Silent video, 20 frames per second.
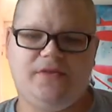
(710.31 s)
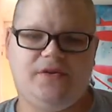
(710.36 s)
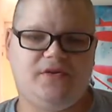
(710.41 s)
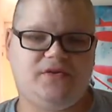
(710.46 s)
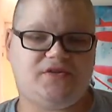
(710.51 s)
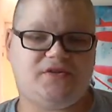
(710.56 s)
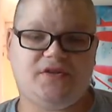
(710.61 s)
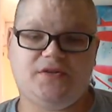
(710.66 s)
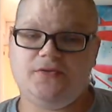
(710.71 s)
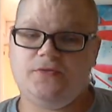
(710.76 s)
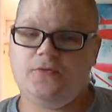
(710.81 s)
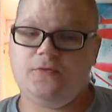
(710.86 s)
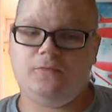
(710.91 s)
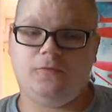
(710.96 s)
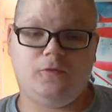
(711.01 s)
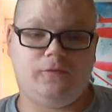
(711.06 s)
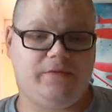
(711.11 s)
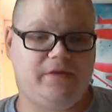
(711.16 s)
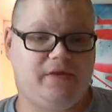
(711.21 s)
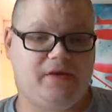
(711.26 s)
there's a new
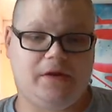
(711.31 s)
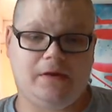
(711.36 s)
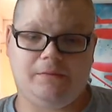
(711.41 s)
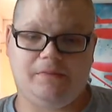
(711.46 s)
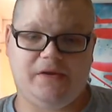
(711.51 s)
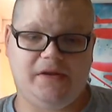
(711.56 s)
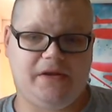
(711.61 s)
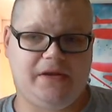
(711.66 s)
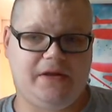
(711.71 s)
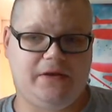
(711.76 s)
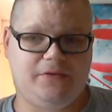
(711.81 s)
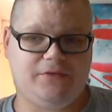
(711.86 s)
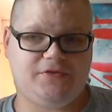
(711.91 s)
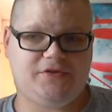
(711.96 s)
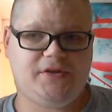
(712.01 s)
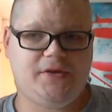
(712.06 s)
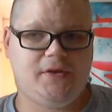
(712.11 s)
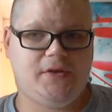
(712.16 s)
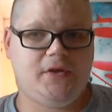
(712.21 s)
movie coming out,